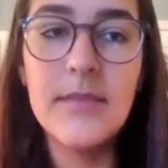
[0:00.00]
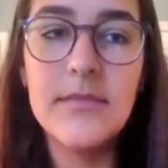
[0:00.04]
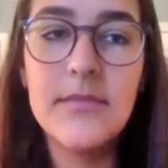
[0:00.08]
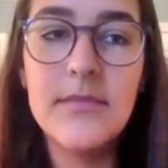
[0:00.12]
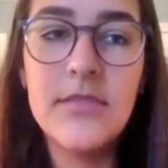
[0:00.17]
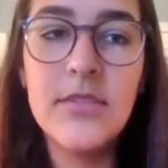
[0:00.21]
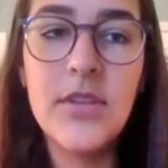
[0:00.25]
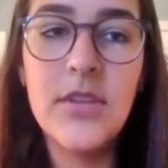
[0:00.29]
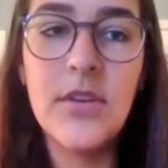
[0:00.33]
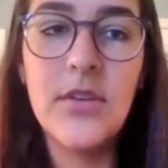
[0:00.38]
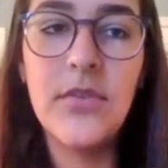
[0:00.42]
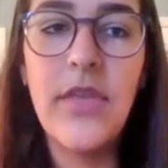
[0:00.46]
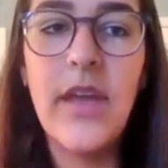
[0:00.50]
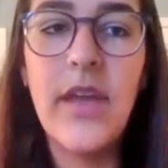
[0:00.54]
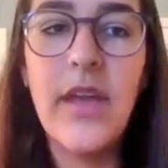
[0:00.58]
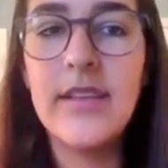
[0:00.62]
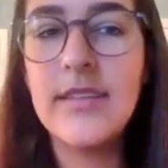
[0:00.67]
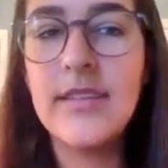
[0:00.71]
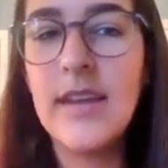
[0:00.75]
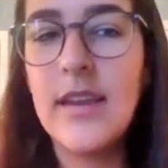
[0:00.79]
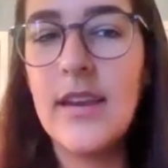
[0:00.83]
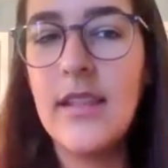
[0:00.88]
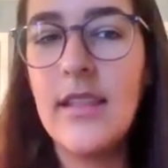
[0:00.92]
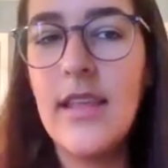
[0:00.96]
So
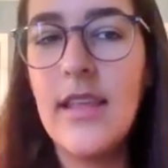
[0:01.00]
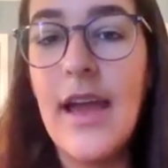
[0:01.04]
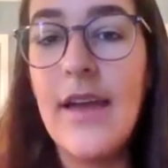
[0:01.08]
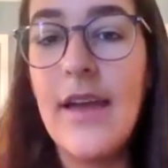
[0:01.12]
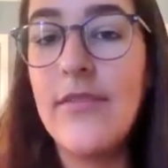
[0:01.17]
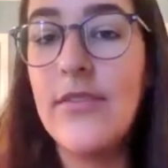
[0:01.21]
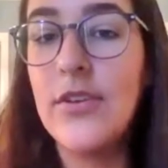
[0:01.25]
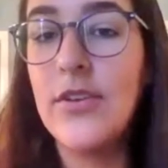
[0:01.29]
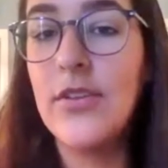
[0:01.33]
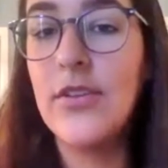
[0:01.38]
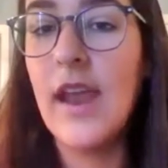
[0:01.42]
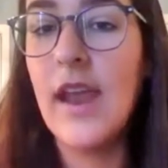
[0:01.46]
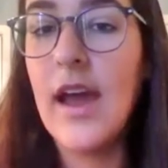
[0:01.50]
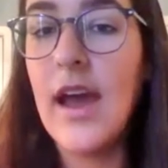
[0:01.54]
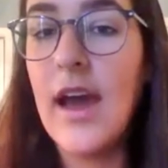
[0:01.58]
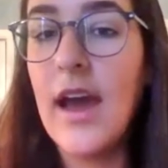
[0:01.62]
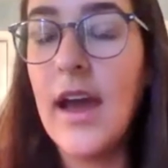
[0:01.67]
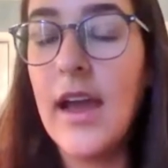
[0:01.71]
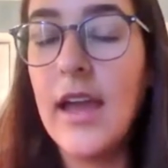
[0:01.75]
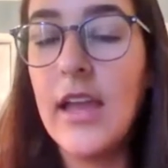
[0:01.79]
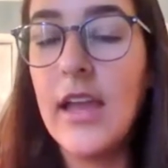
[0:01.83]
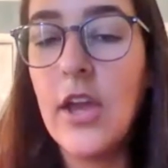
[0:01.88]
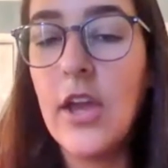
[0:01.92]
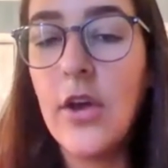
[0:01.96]
that's kind of the avenue that
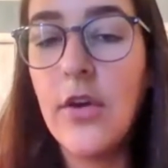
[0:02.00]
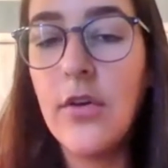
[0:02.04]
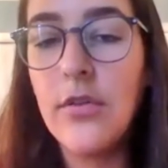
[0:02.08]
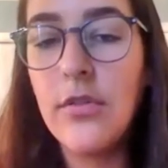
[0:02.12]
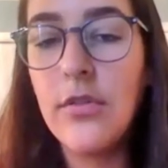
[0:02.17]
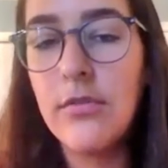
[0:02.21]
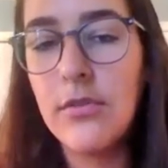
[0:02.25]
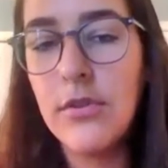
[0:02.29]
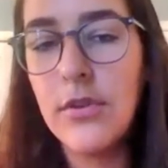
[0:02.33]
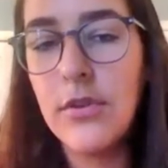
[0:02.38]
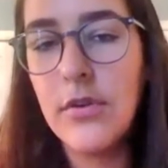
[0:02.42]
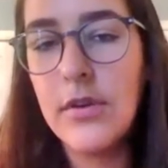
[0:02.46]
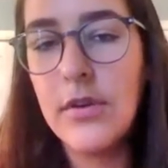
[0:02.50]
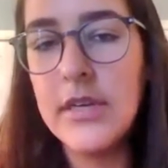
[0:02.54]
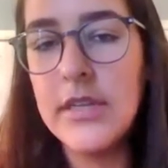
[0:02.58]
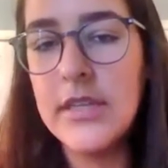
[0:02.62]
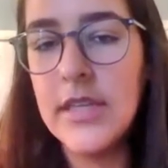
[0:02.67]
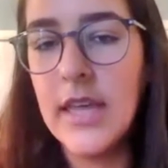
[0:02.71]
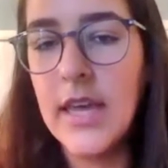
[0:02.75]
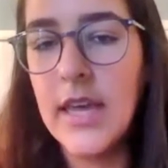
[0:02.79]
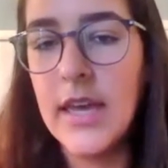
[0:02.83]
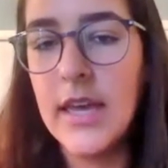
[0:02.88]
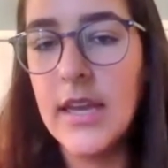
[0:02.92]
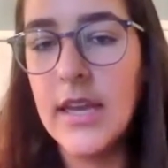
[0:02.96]
I go through.
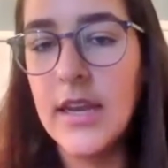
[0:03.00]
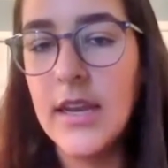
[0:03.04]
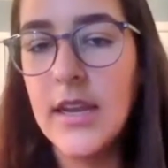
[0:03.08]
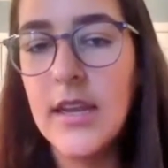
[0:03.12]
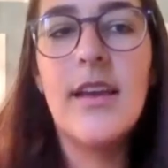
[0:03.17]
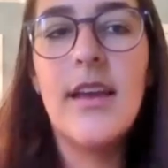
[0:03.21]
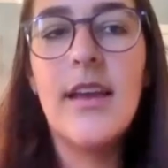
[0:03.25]
And then